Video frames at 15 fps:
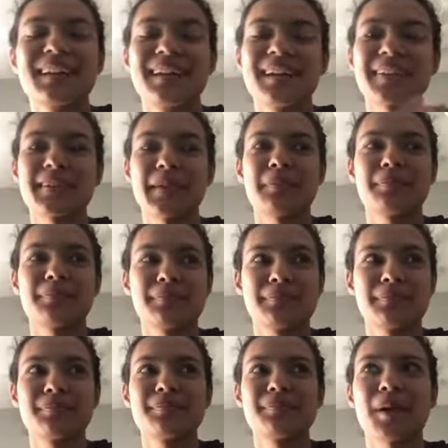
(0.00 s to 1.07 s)
except
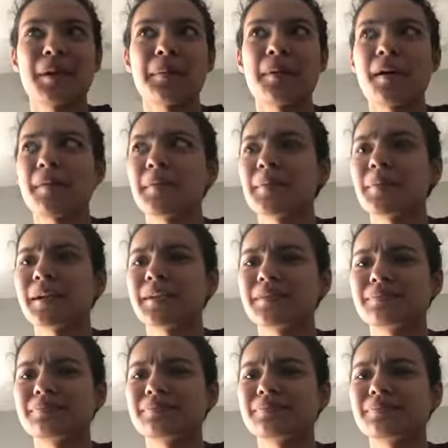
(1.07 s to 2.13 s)
my mom and my
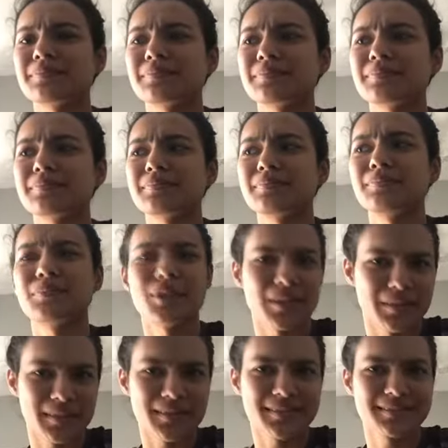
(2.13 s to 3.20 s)

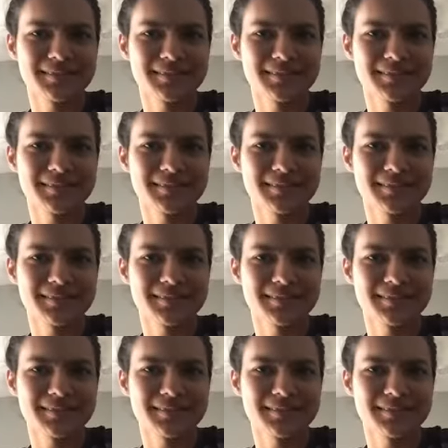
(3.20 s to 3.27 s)
brother.